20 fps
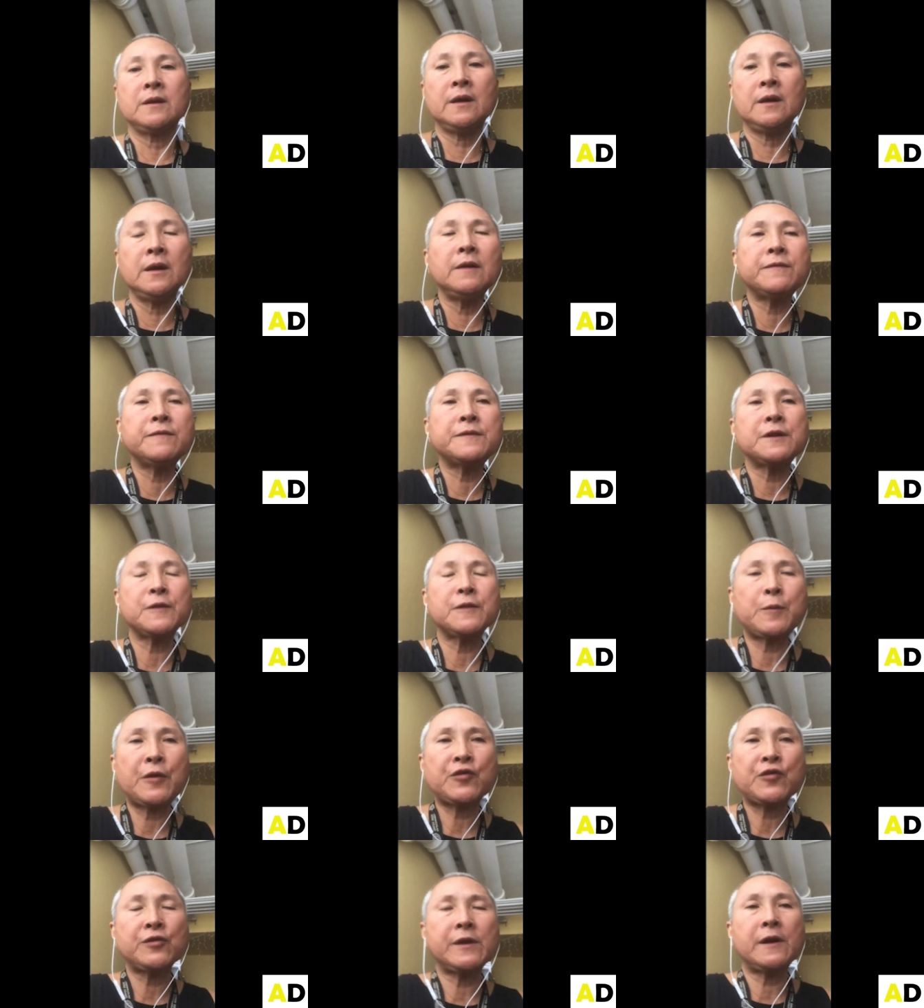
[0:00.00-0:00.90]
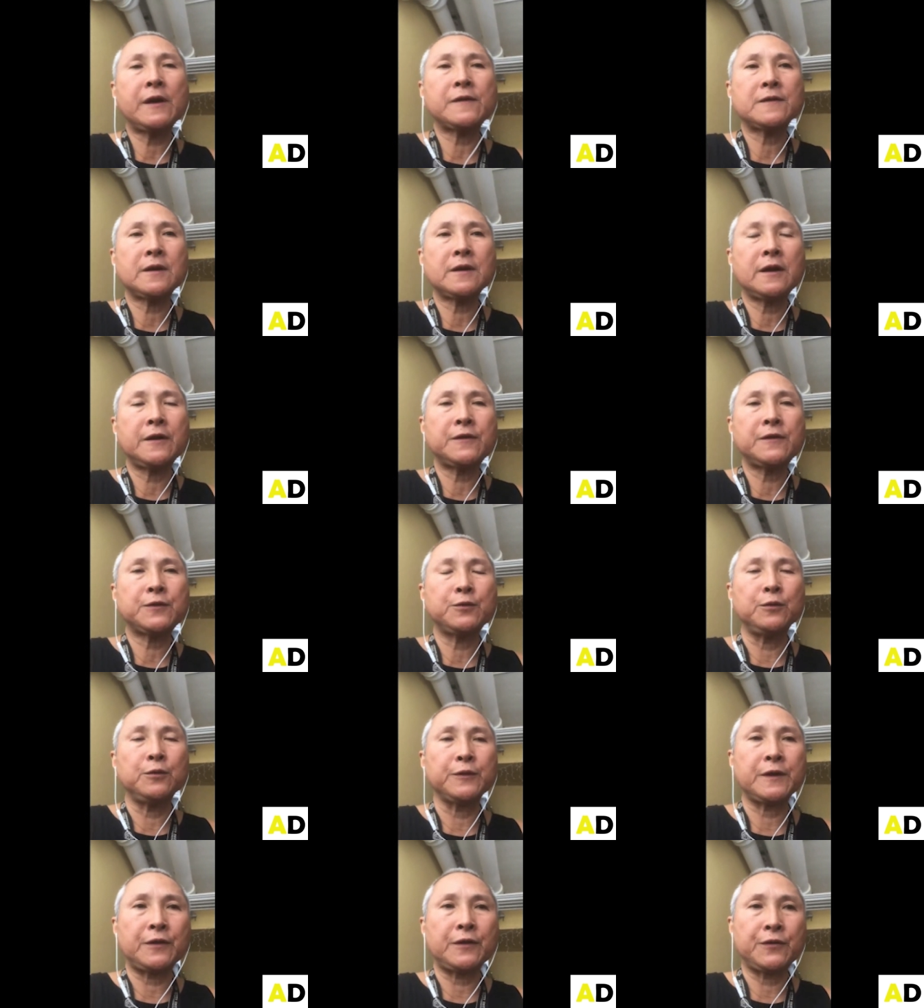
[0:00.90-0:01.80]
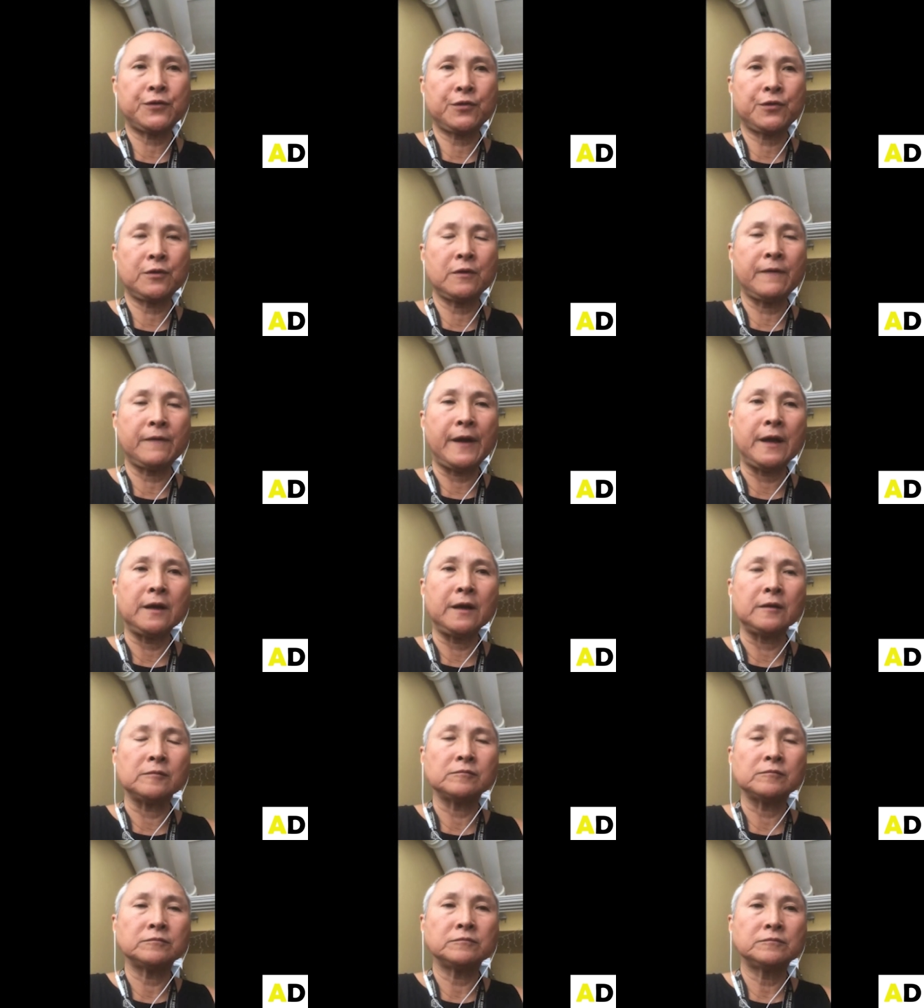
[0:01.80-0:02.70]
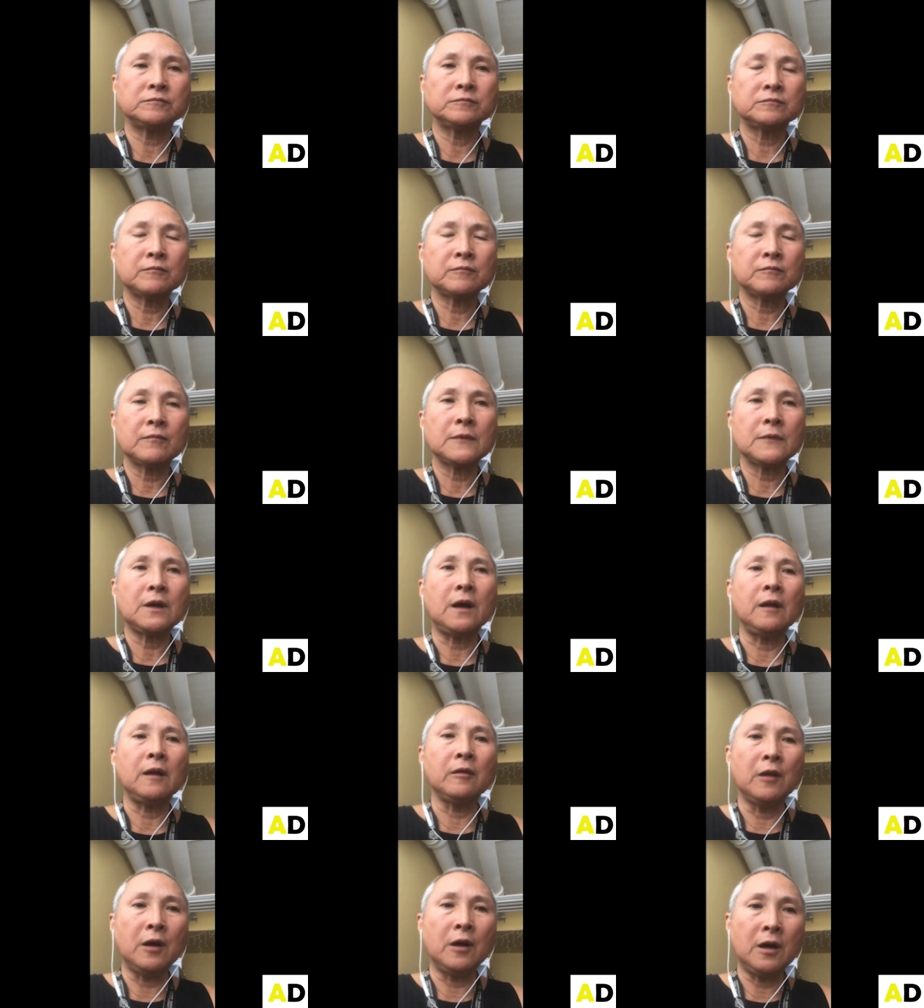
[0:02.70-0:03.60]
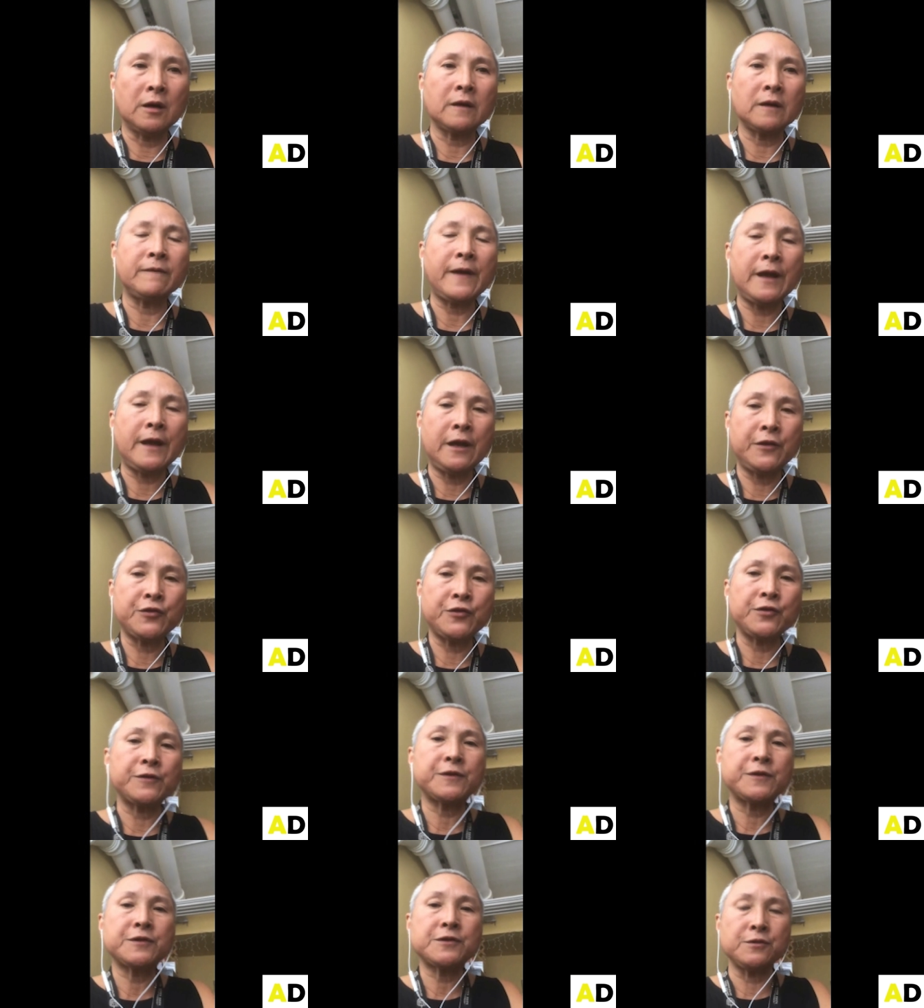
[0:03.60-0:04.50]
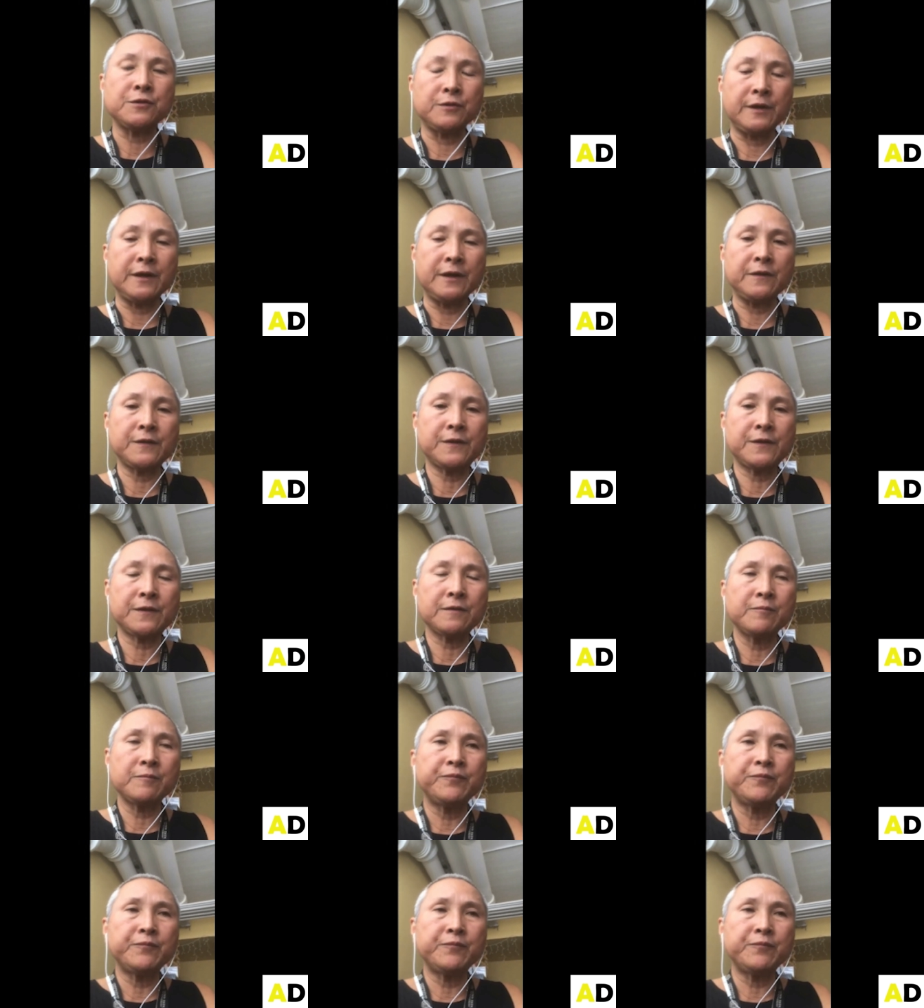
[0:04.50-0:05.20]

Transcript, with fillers: if the specialized high schools are serving a lot of Asian students,